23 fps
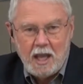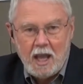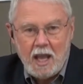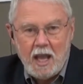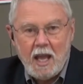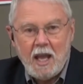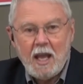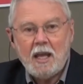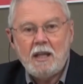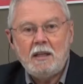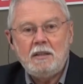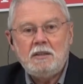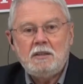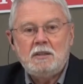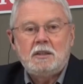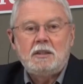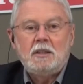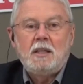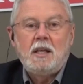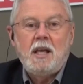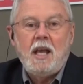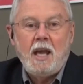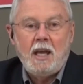And,
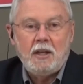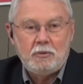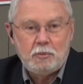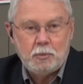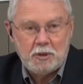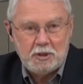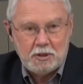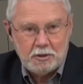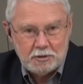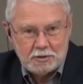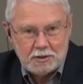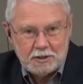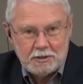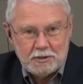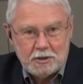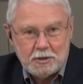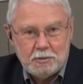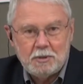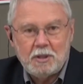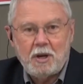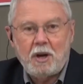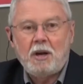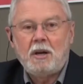as we usually
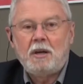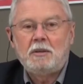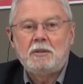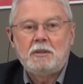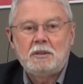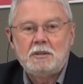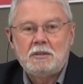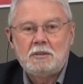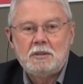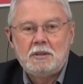do in our